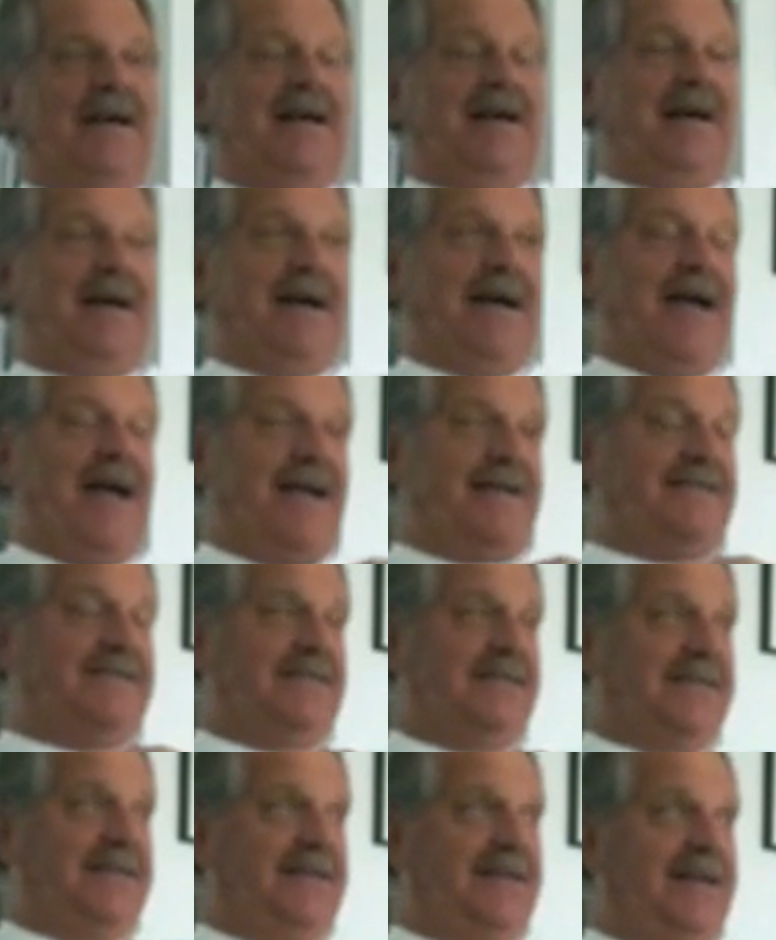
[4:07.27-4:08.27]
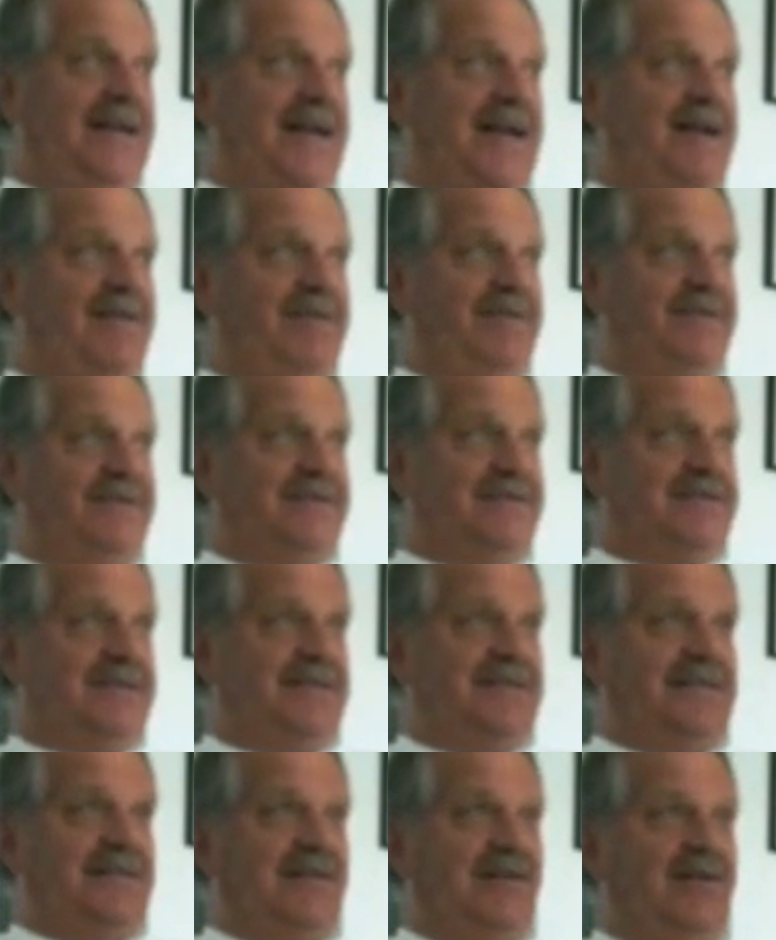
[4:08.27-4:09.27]
Let me just say this.
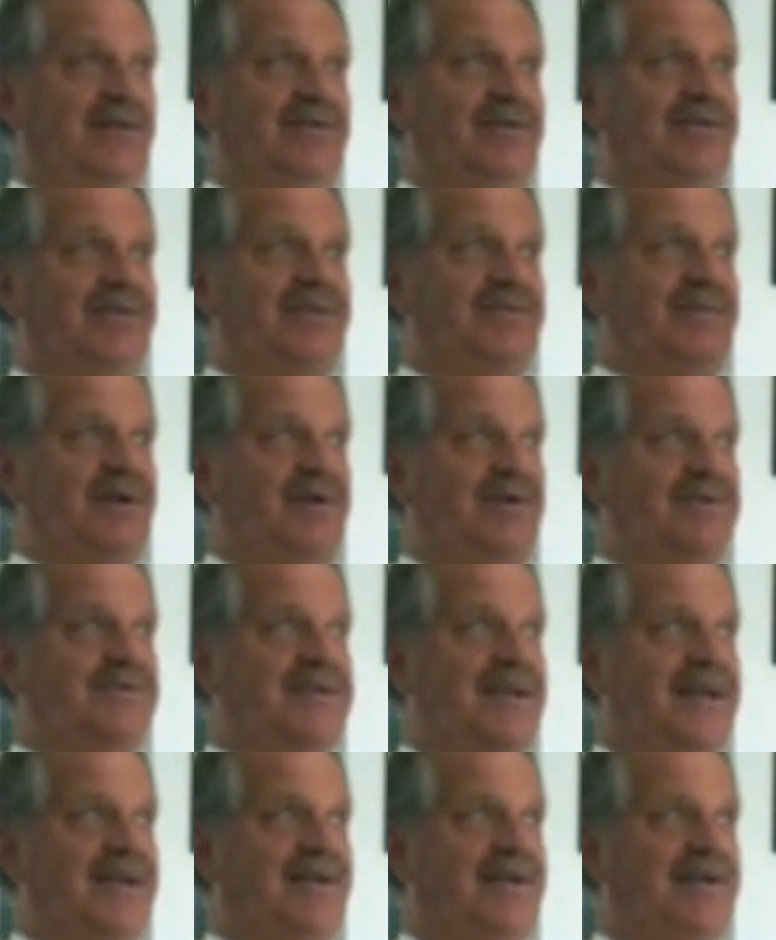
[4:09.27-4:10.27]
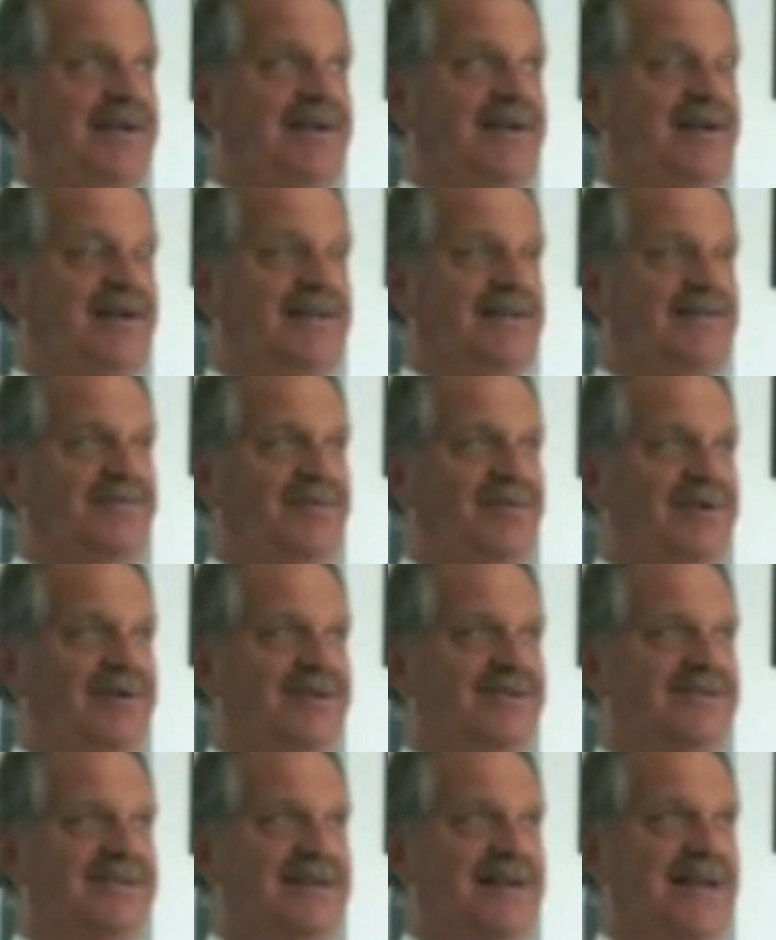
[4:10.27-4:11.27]
The Viet Cong are
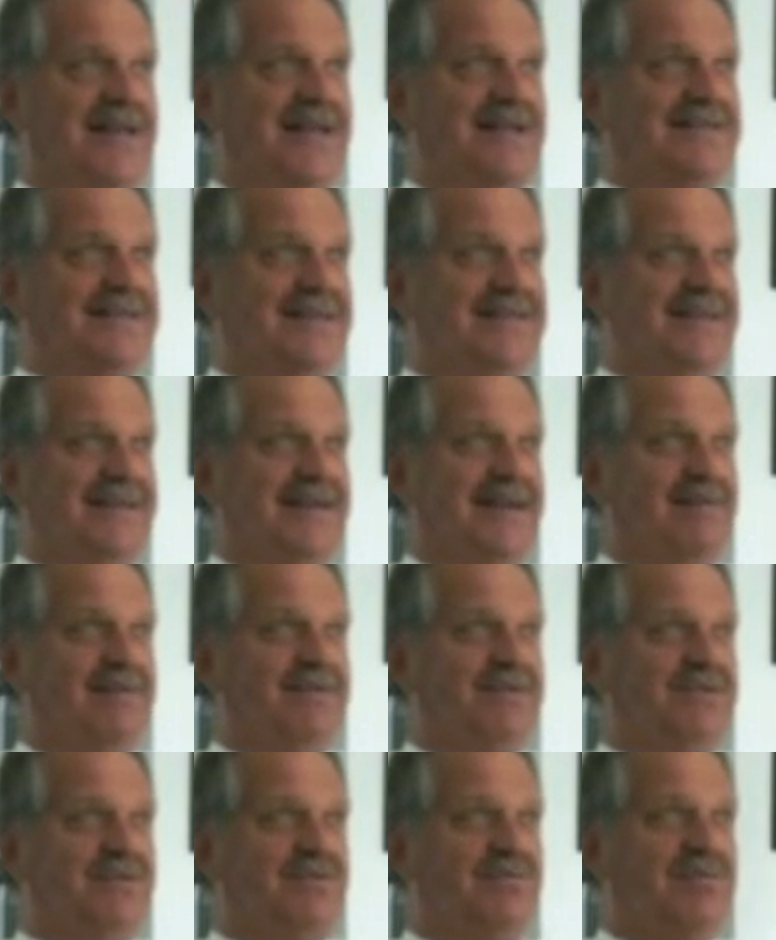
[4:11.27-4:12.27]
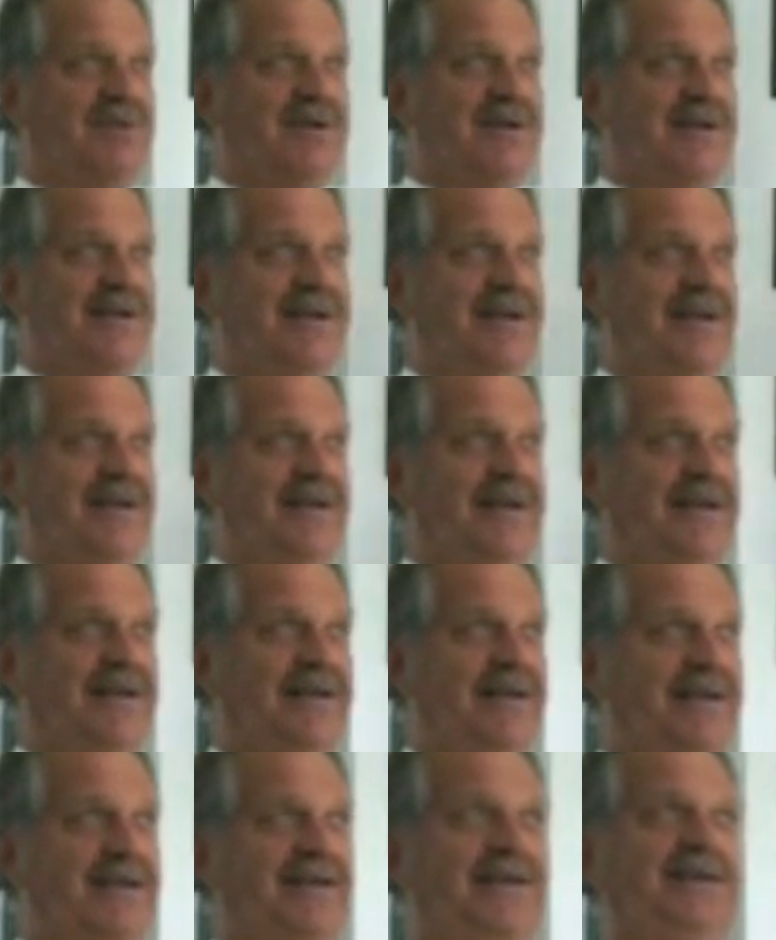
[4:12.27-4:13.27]
great at
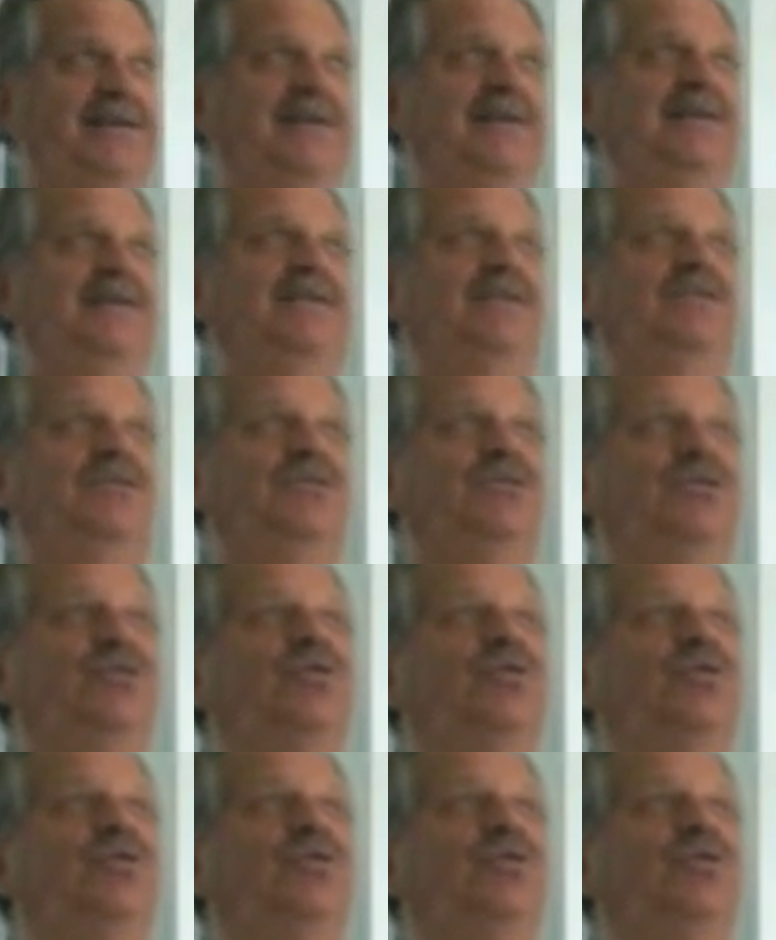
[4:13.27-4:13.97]
disguising themselves.